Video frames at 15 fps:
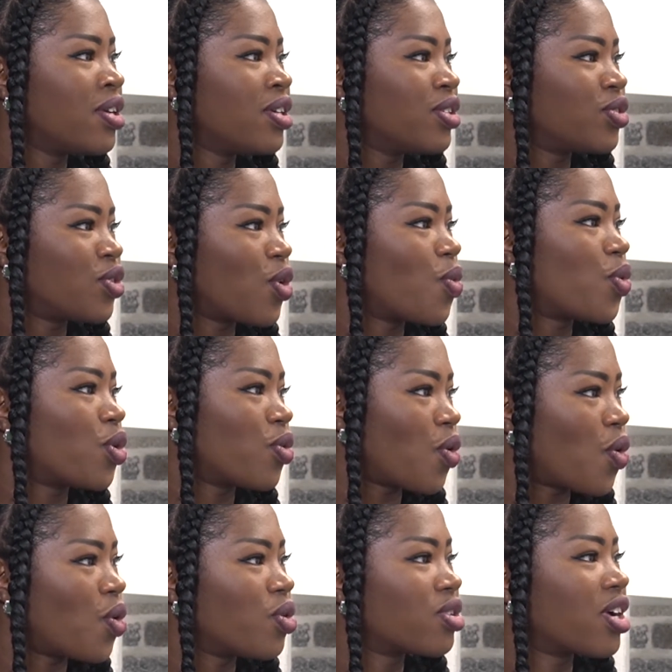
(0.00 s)
So we'll
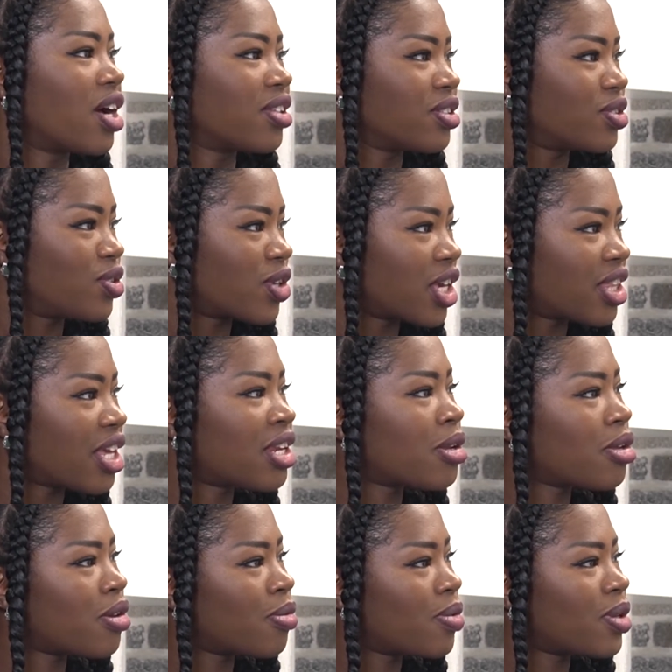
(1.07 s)
all gather together, and
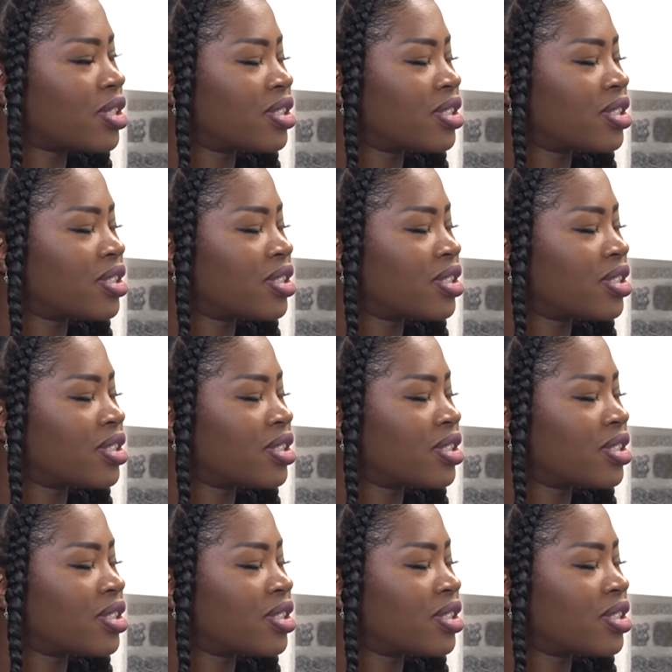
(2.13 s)
it